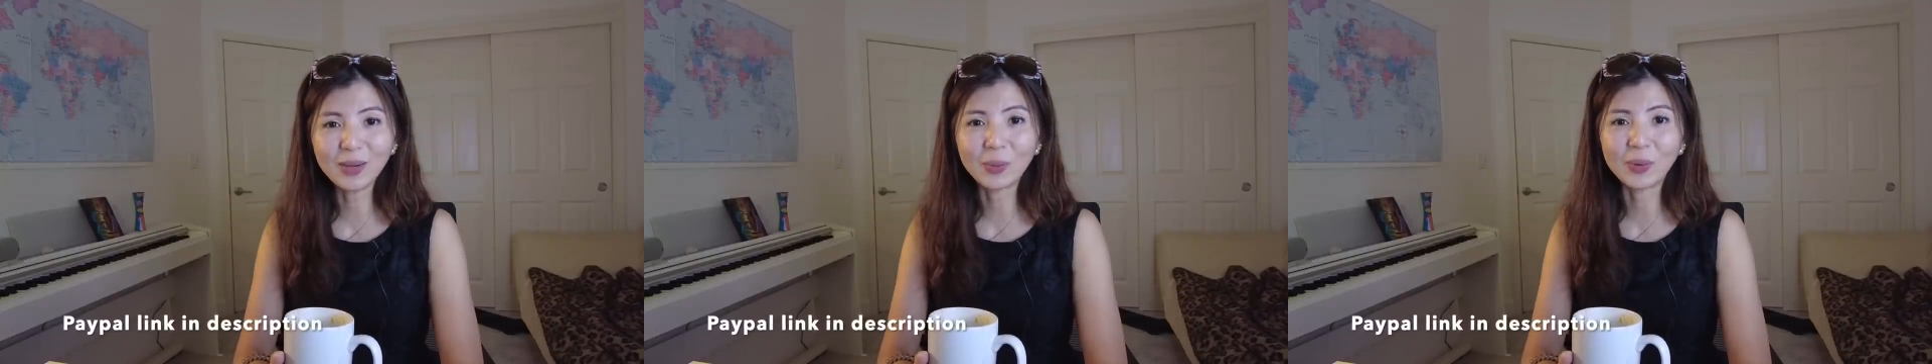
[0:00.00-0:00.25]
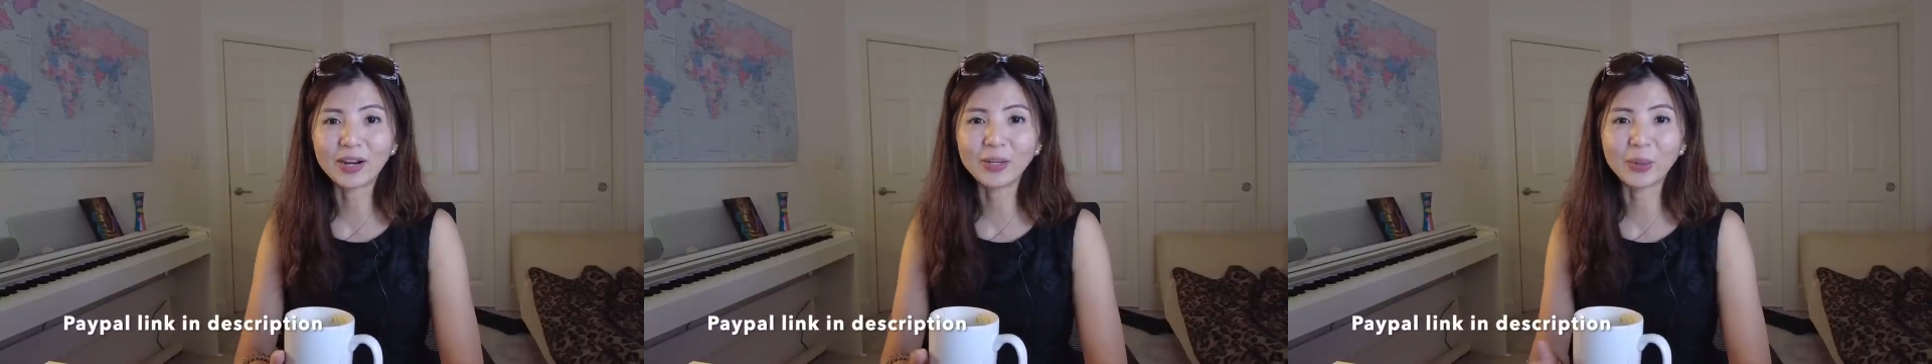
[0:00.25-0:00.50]

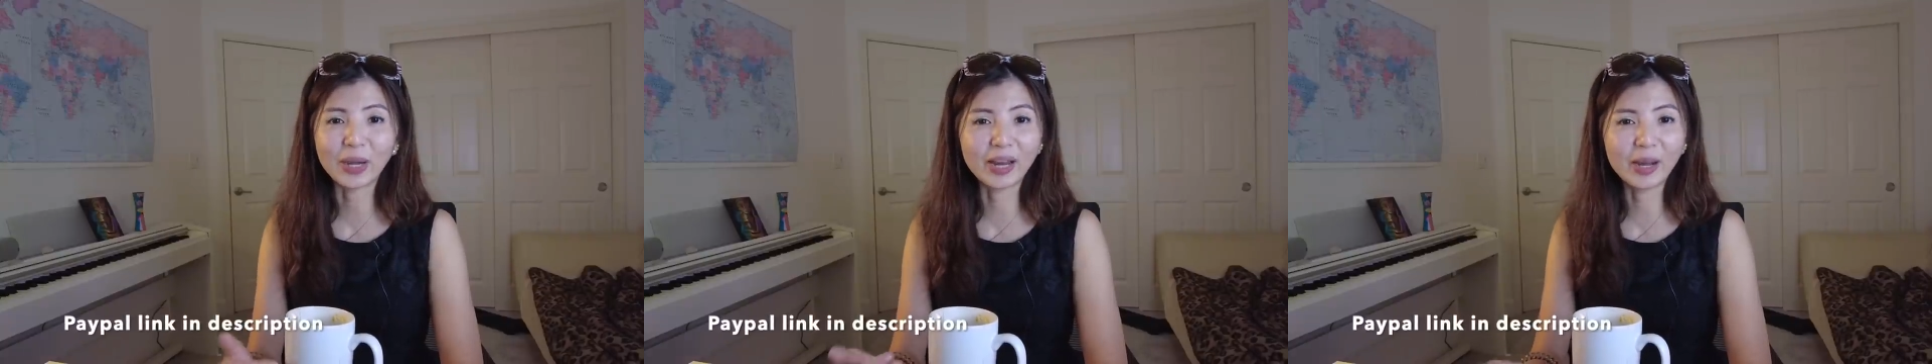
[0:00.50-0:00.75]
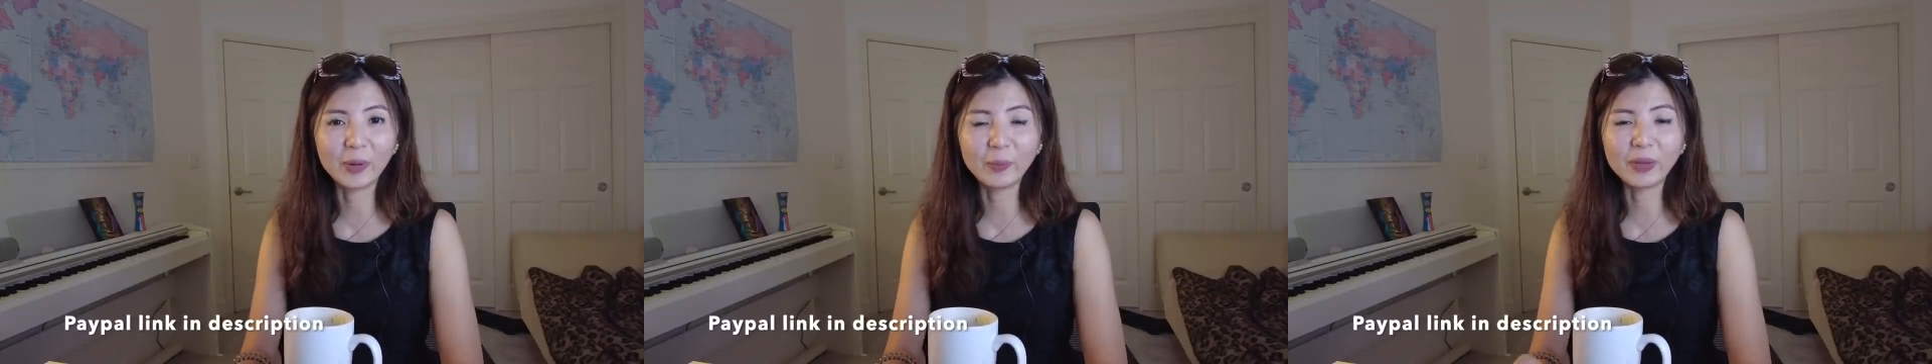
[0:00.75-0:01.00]
where you can
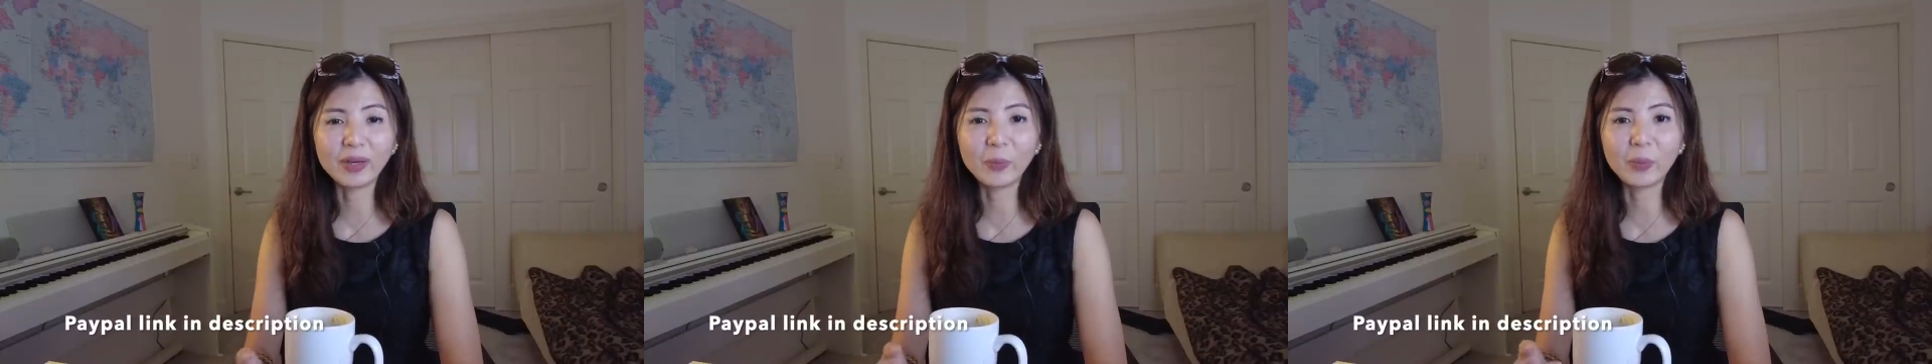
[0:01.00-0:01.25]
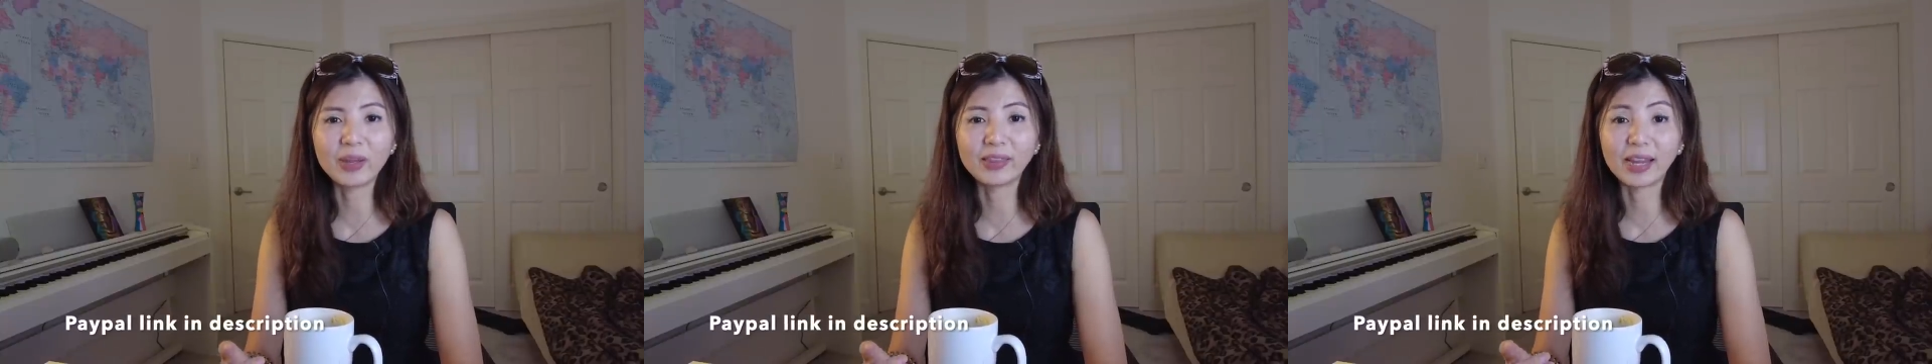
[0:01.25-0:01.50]
help me
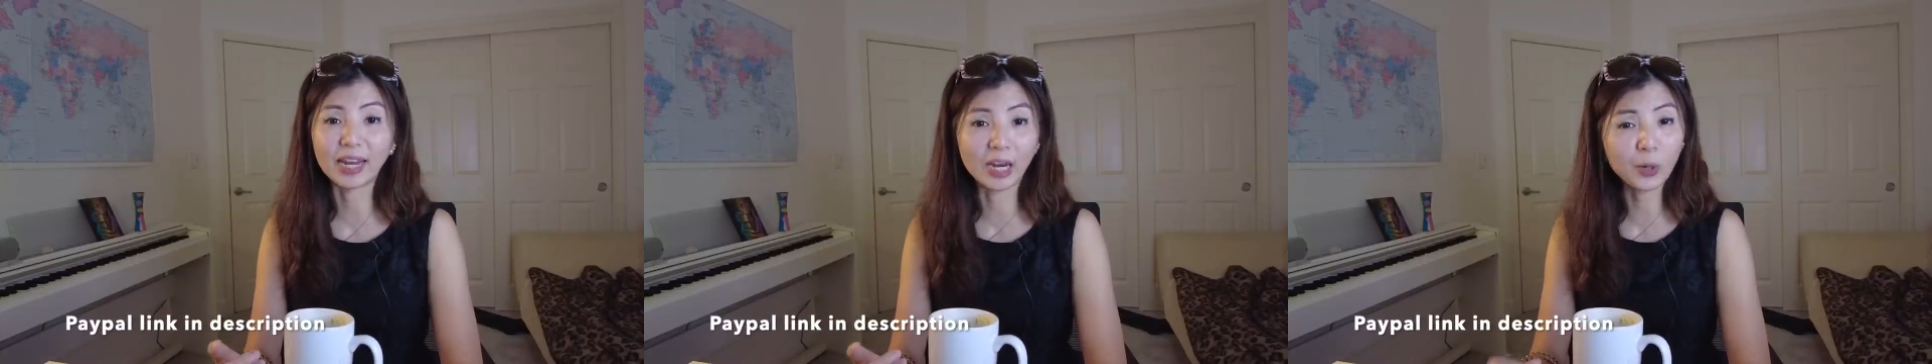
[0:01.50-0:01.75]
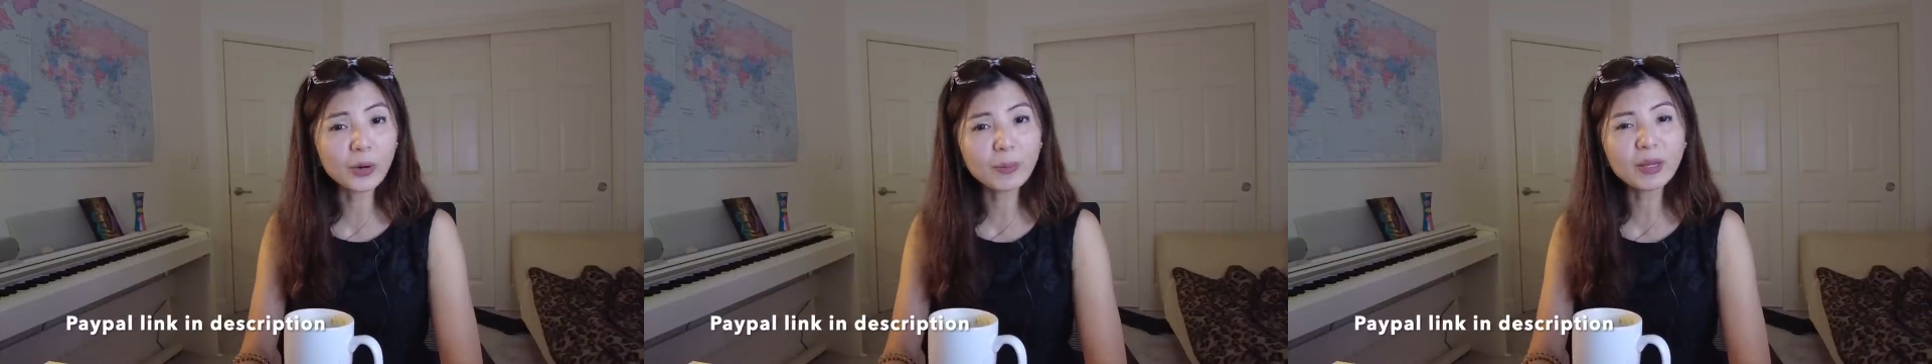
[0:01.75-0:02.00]
with the
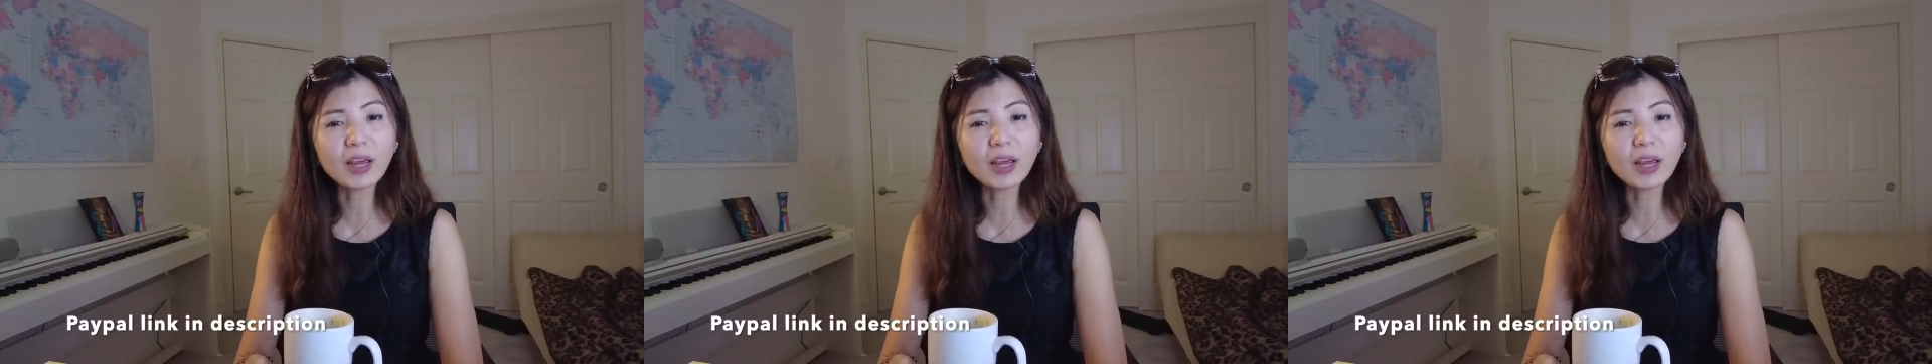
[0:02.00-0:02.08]
equipment